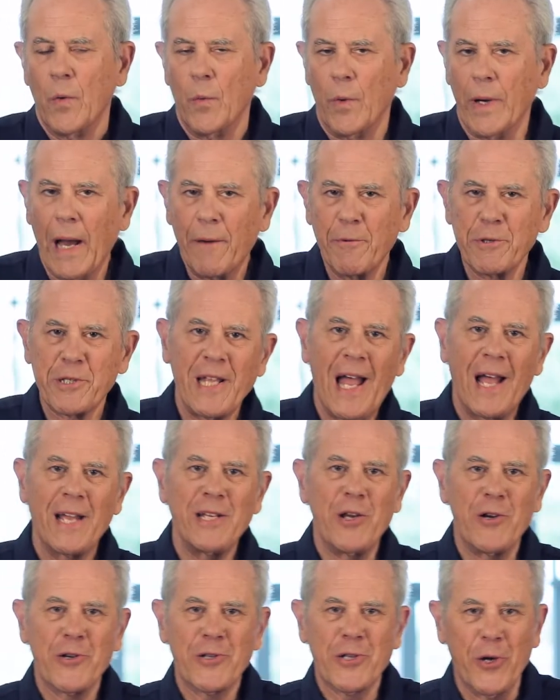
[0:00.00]
When I was
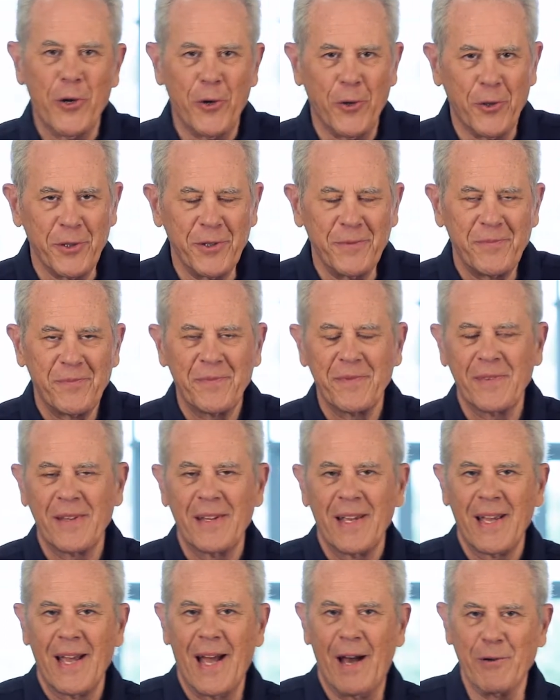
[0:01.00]
9 years old,
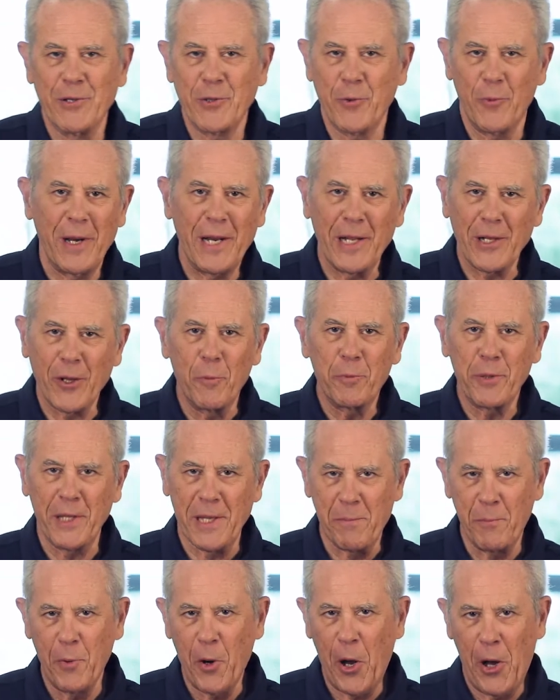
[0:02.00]
I was ready to go
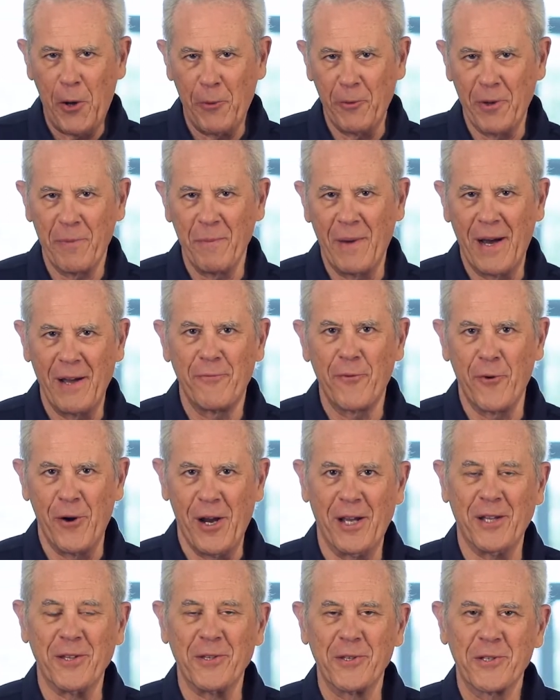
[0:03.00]
play ball with my
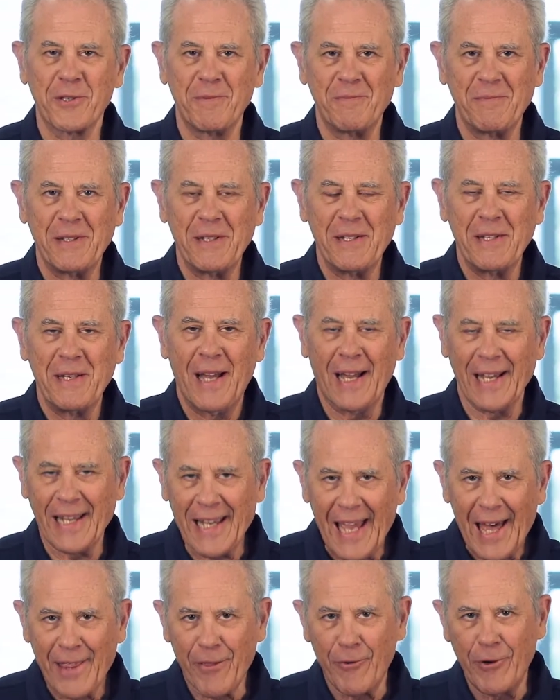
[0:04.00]
friends. I
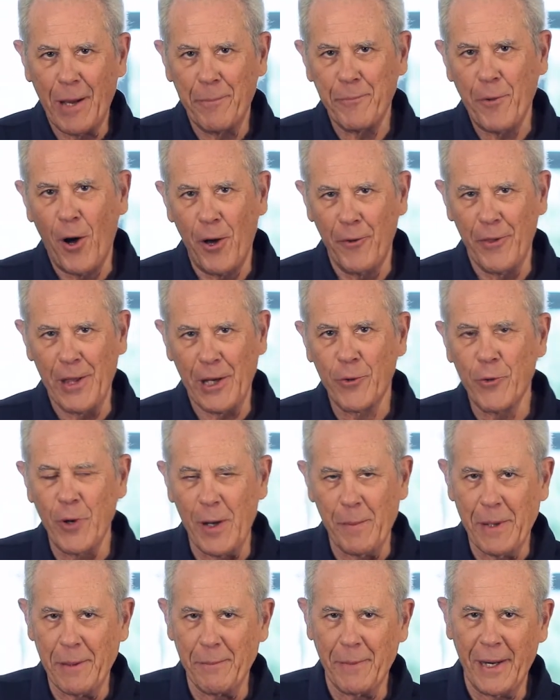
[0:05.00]
gathered up all the
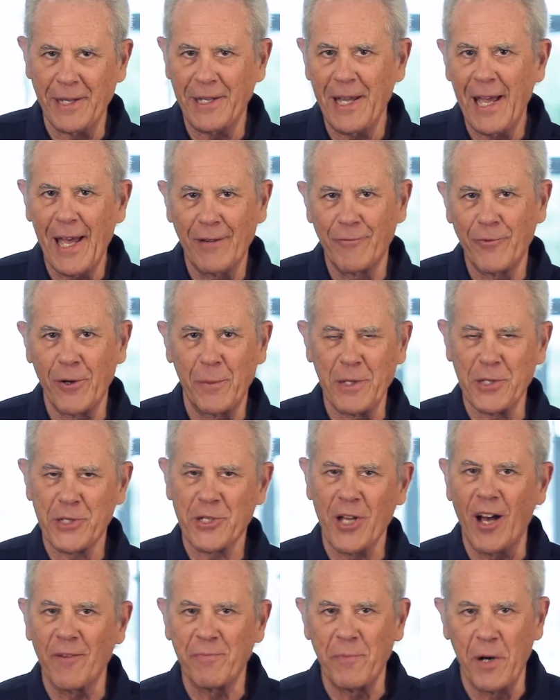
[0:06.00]
equipment. My dad, from his
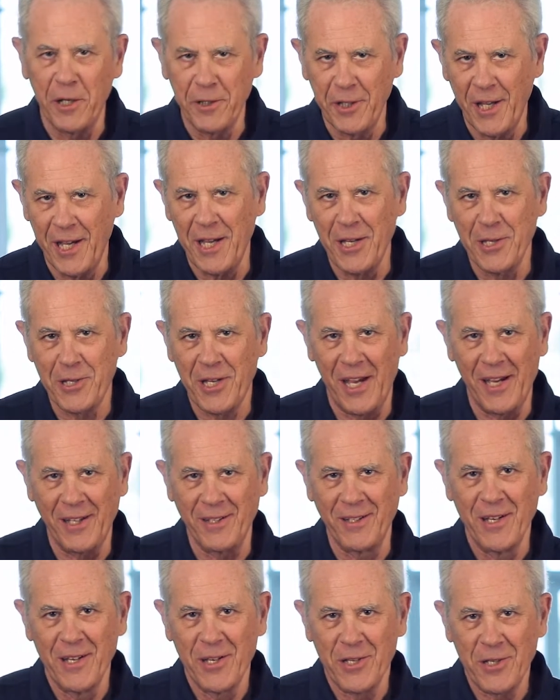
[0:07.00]
softball days,
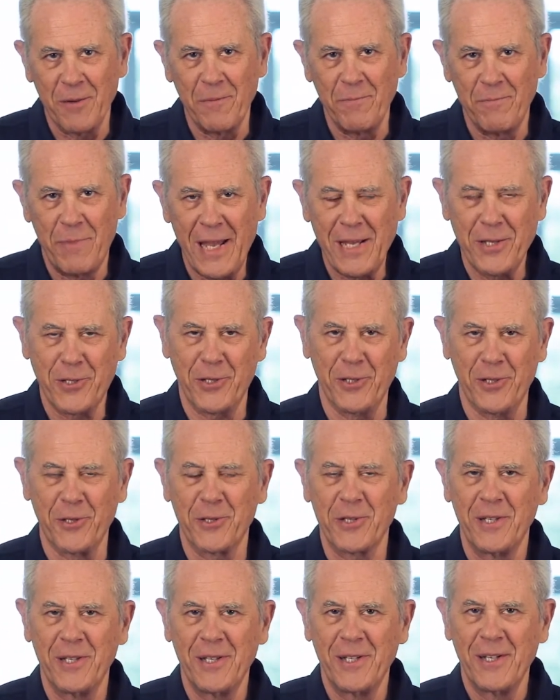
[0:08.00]
had some
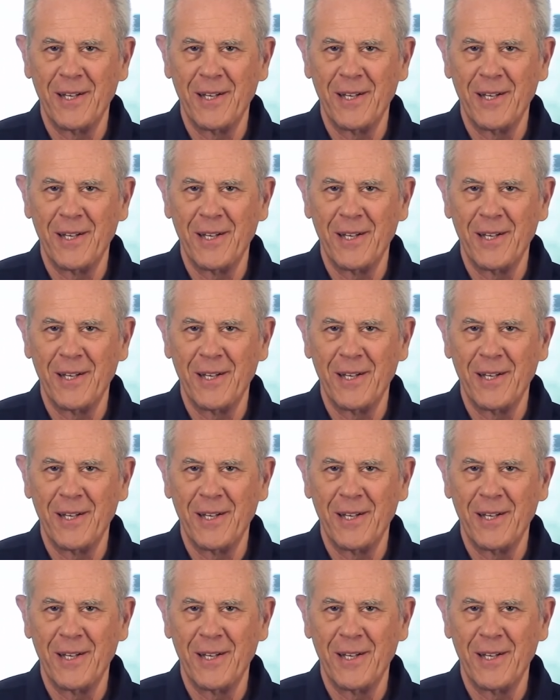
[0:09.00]
bases.